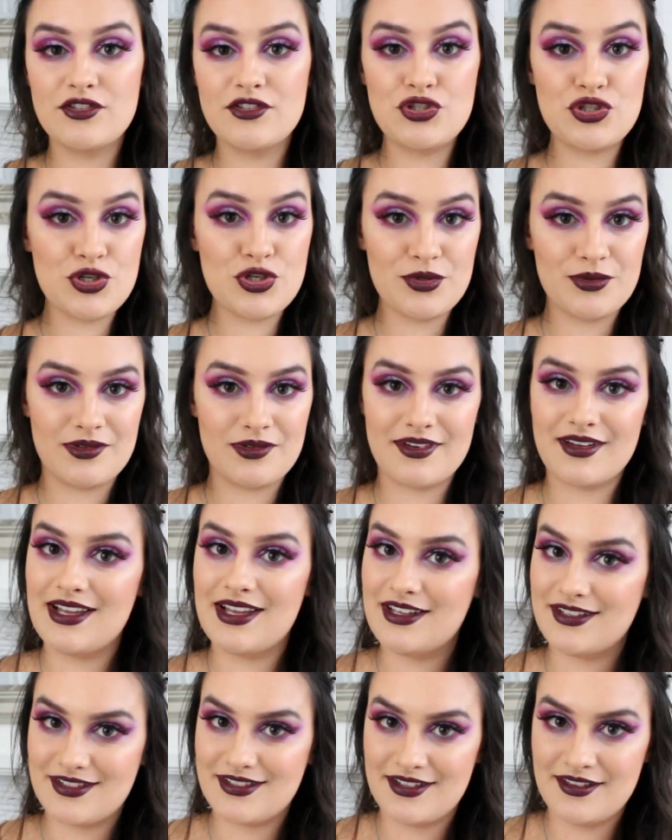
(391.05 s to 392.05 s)
Jude
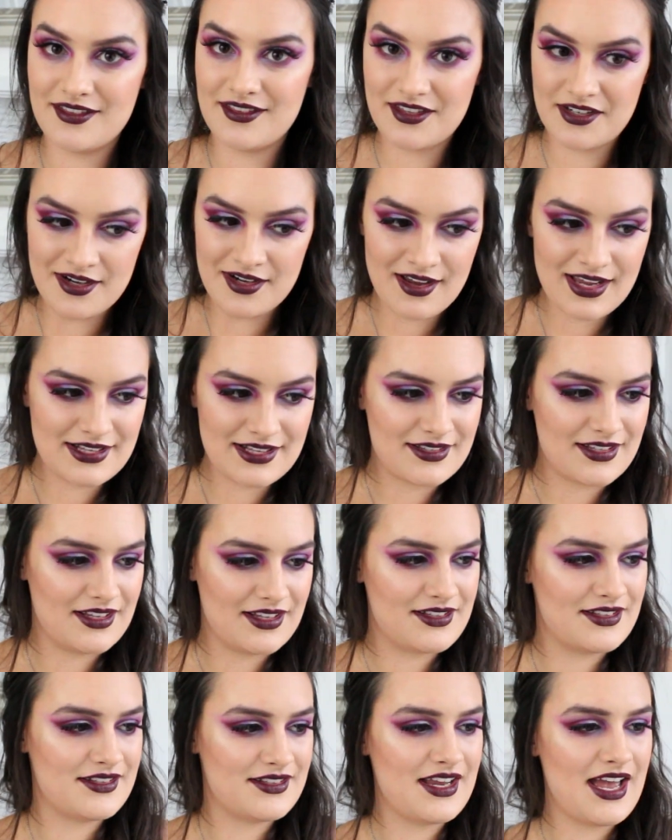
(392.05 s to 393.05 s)
isn't the
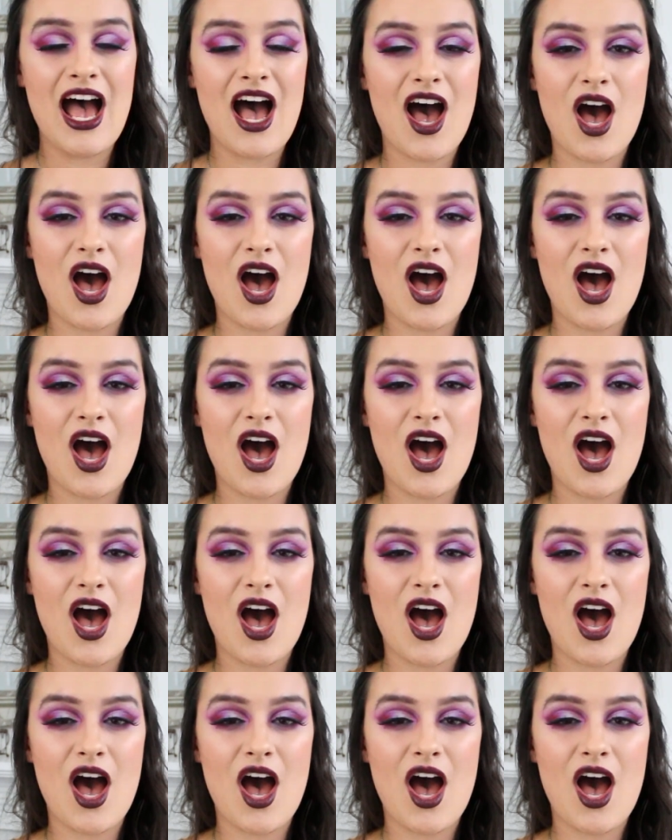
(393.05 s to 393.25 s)
nicest.